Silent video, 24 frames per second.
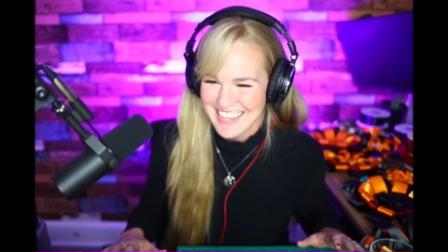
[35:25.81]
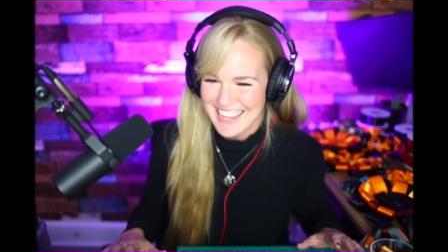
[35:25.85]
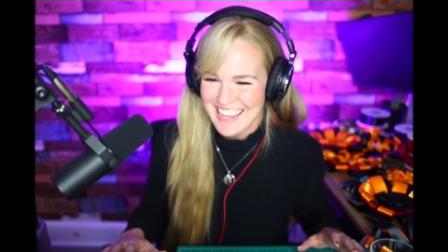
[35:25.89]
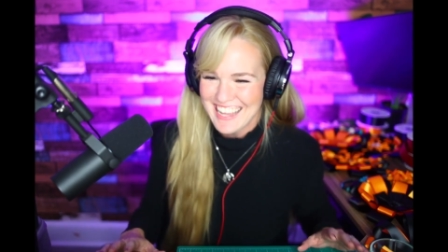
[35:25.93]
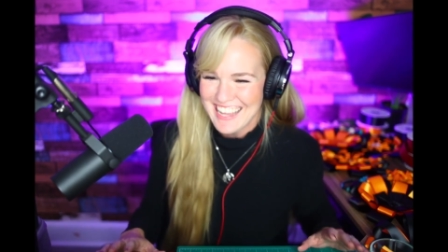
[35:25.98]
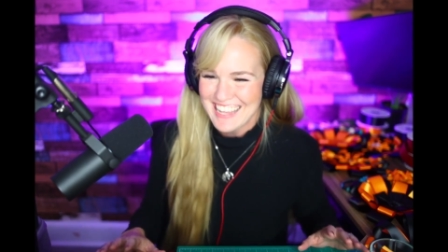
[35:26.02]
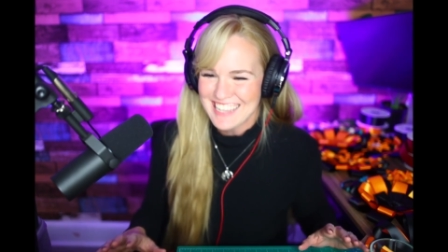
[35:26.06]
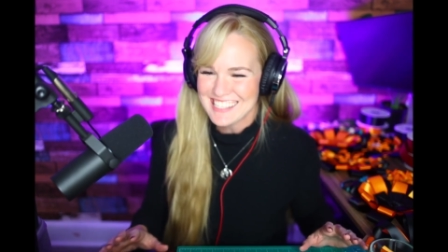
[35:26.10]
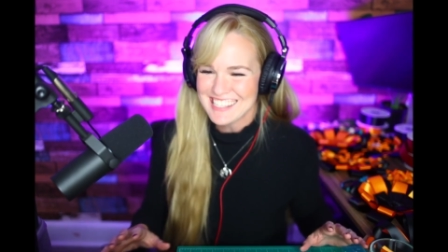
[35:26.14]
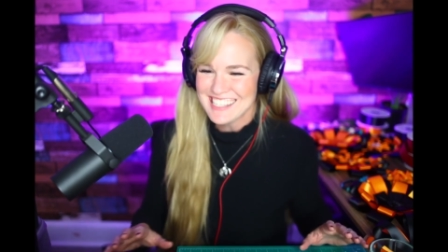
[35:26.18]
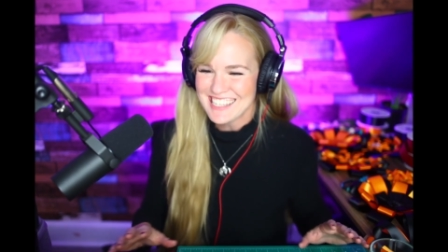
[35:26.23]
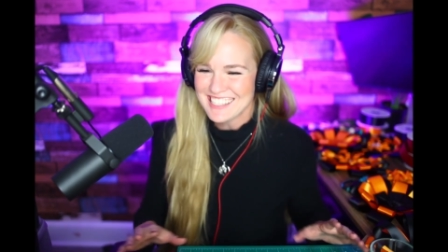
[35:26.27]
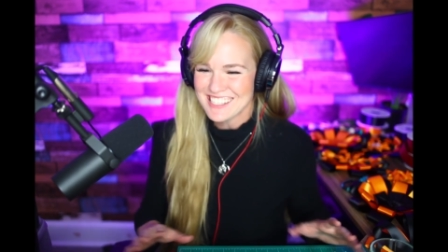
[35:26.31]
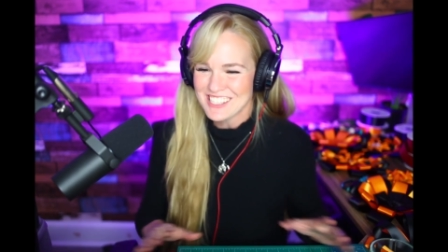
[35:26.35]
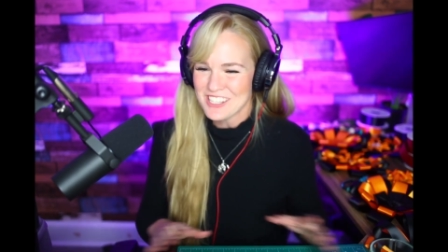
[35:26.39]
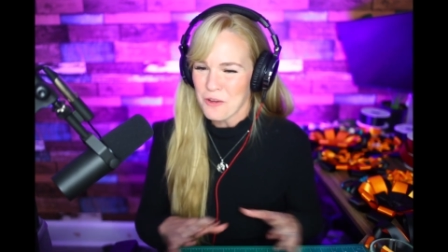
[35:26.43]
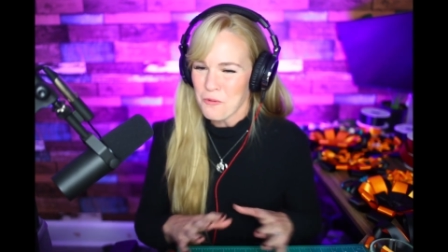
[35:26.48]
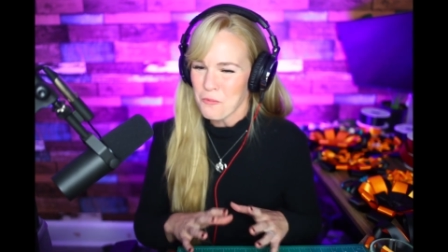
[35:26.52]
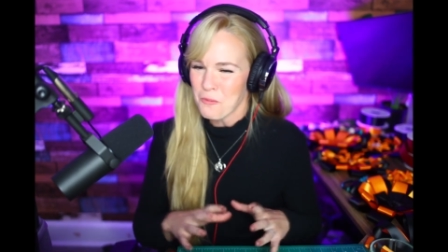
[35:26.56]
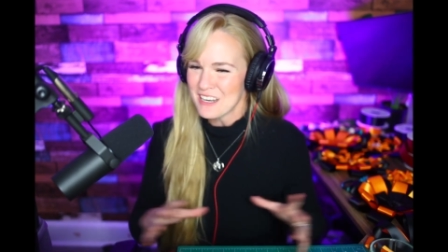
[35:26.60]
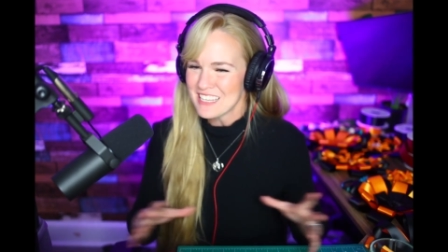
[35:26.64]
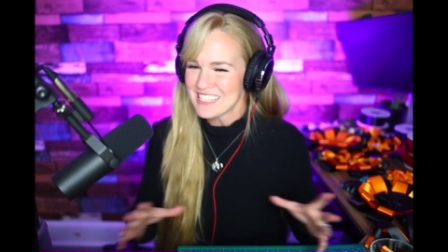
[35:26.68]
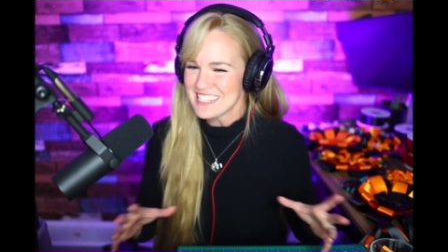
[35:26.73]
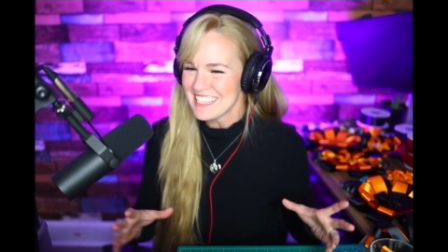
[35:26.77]
is so.
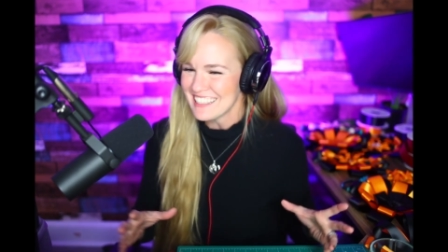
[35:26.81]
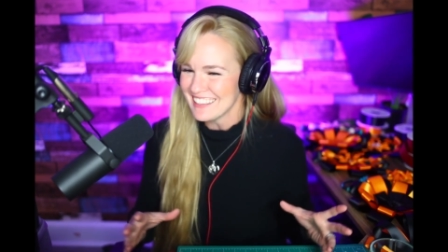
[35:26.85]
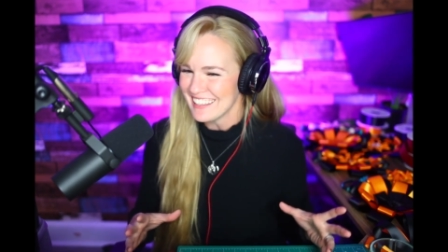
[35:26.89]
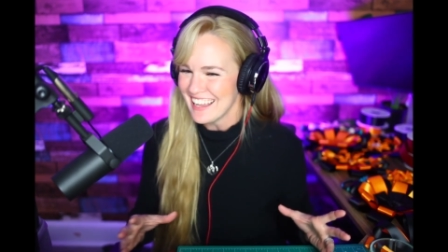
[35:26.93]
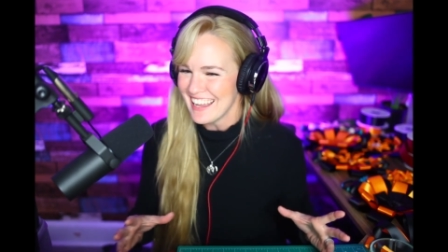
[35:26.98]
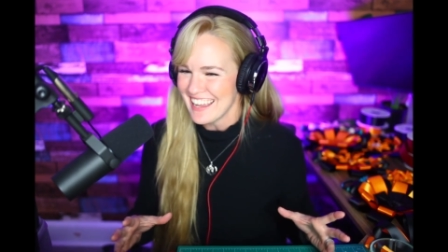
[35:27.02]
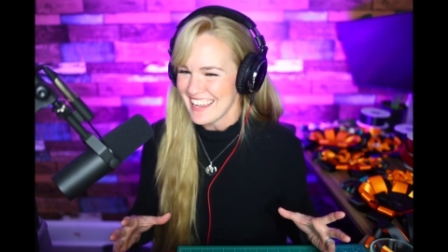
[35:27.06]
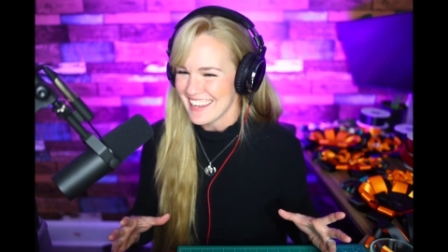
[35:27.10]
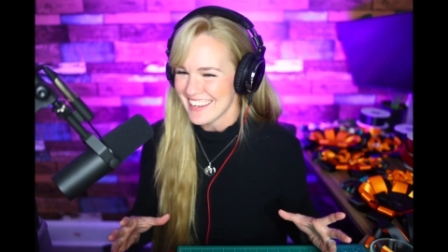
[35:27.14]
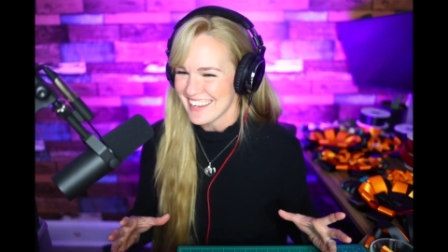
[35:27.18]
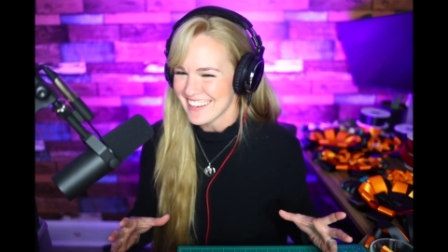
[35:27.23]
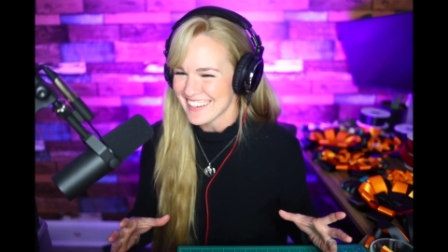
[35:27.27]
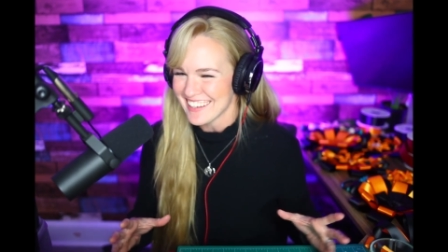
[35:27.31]
what is it like?